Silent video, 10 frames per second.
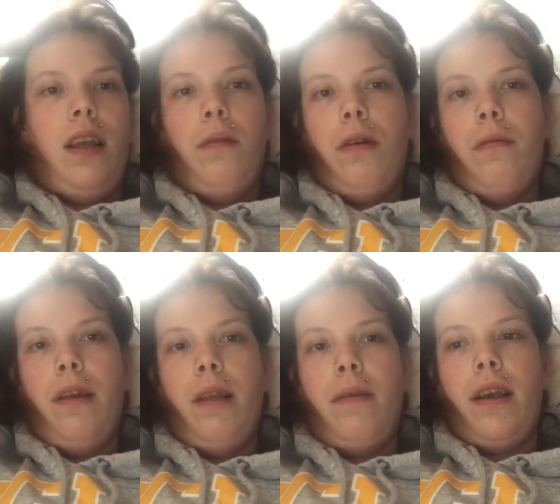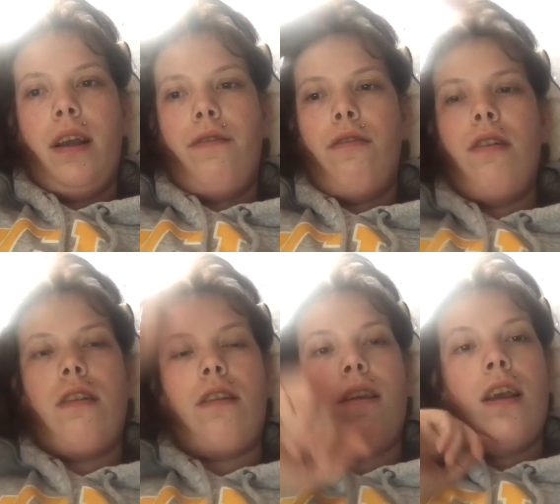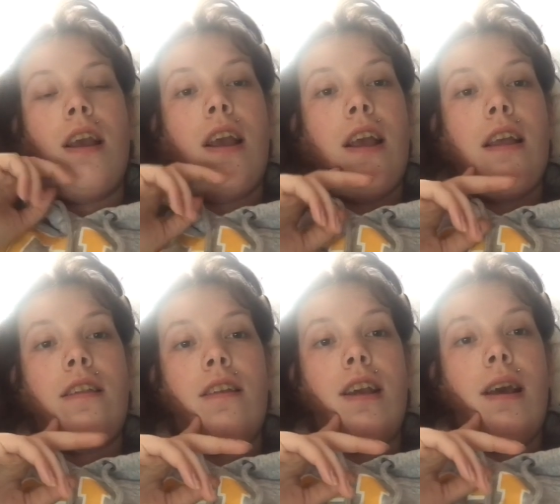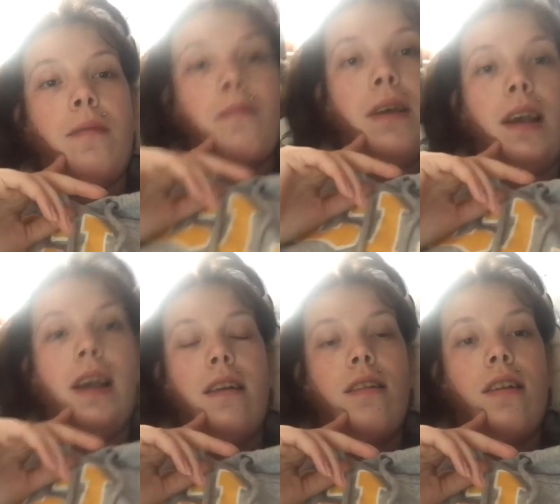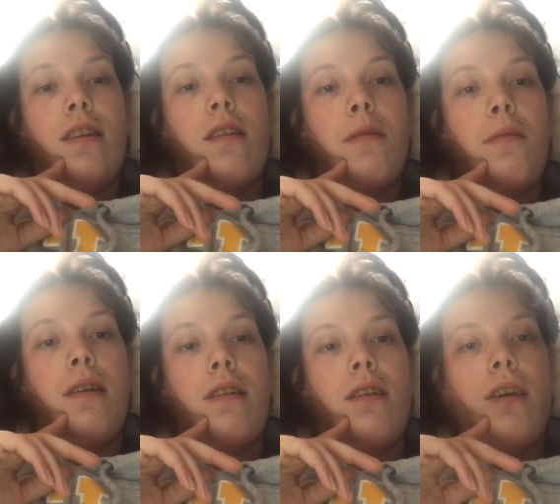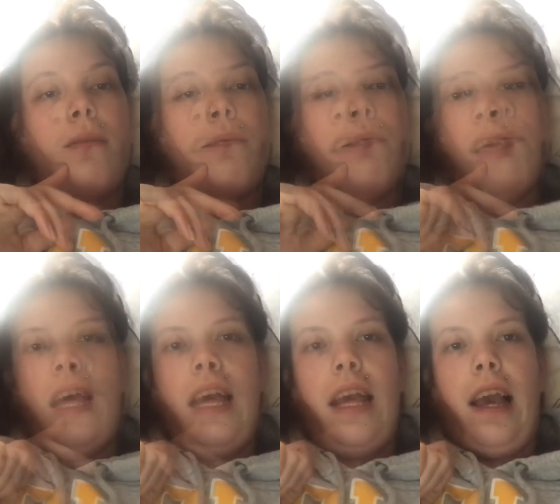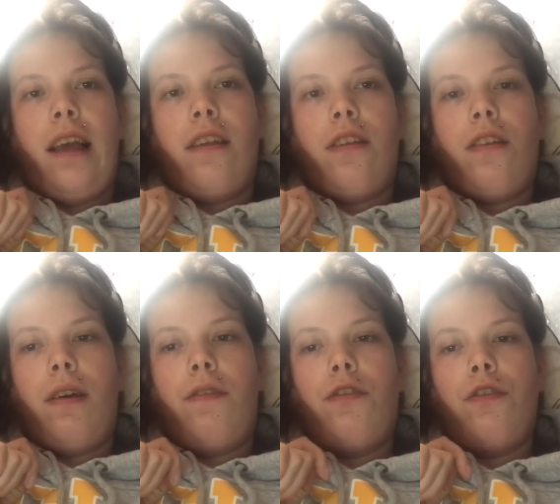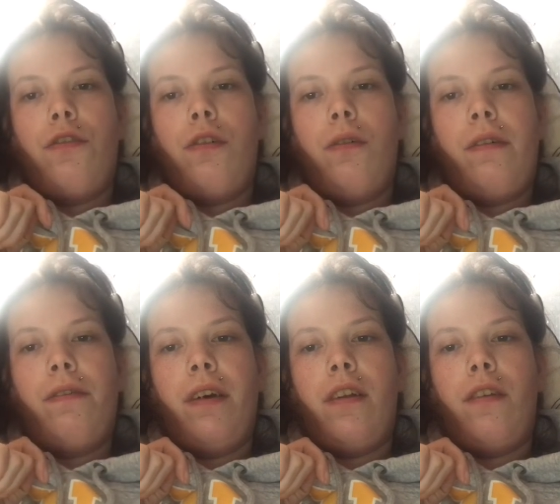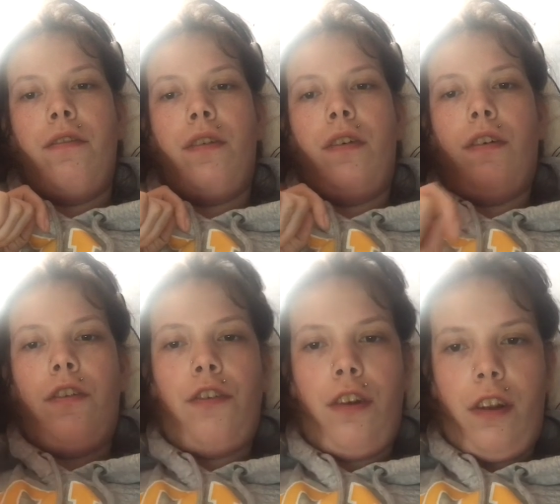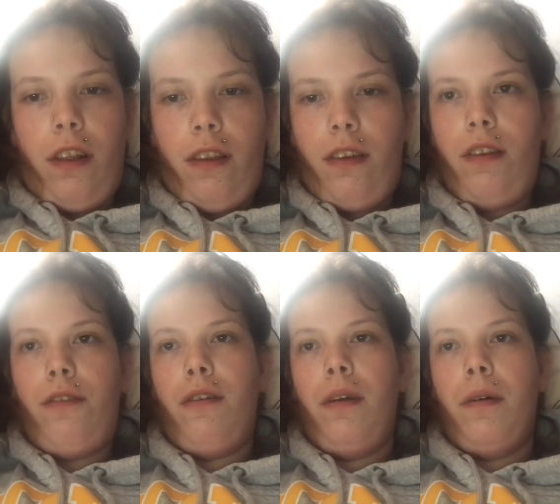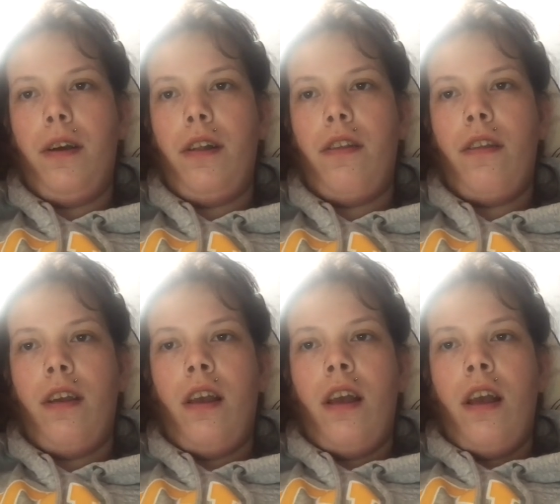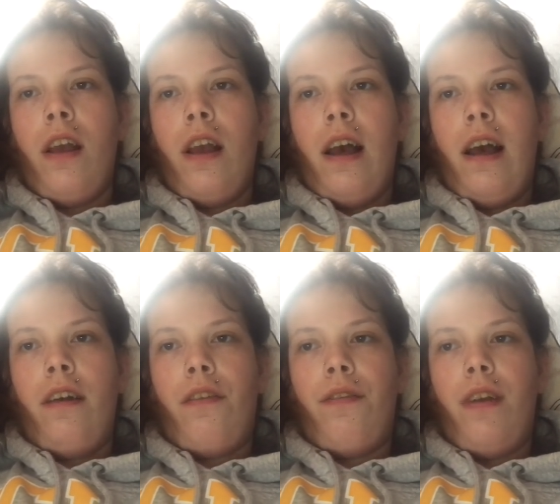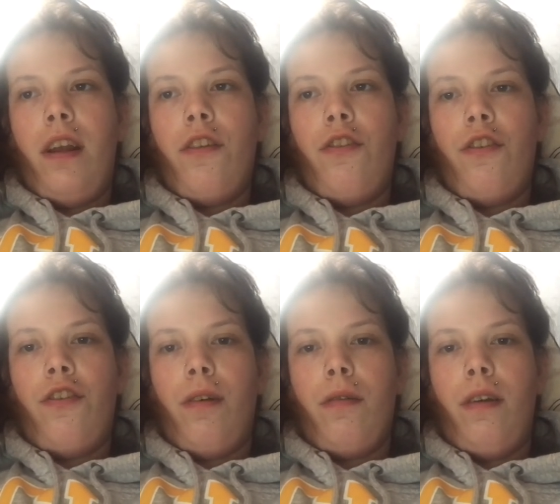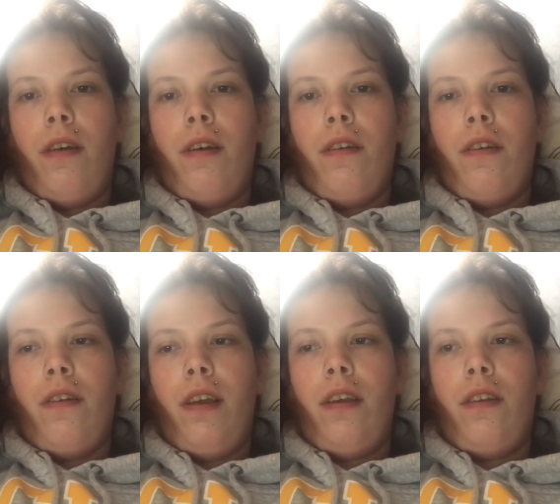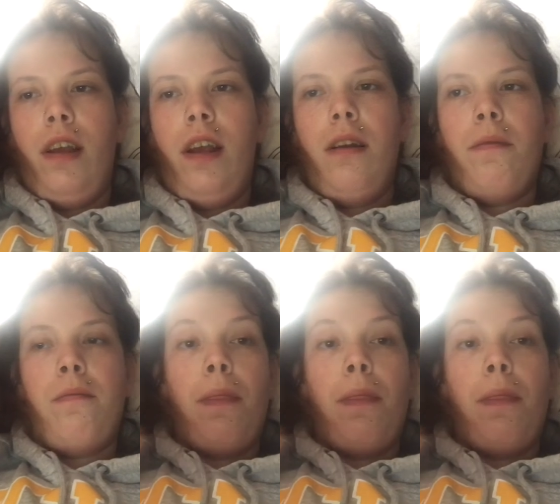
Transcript: it won't really make a difference. So yeah, bye guys, and 2 minutes left. Hey guys, so I've just wrote 1,463 words and finished chapter 16.